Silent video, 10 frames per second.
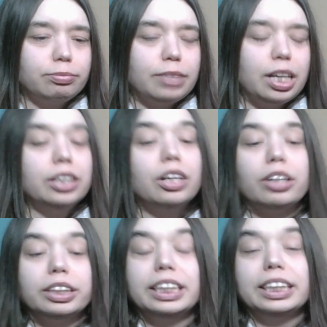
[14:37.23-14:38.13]
An
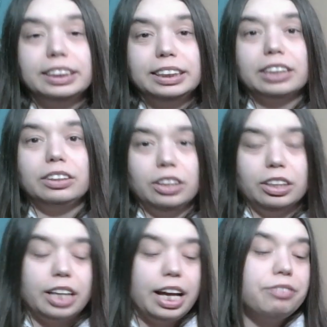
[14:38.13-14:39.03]
artistic
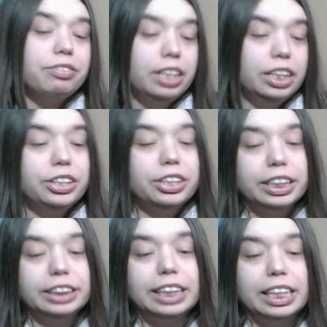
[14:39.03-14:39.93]
look. I feel like you're going
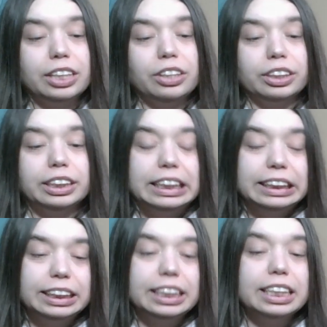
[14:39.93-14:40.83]
to take an
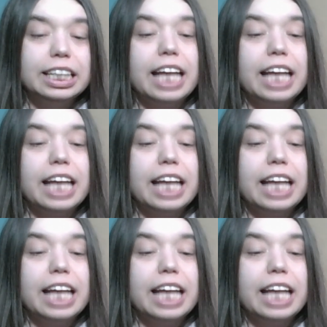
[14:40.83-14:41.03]
artistic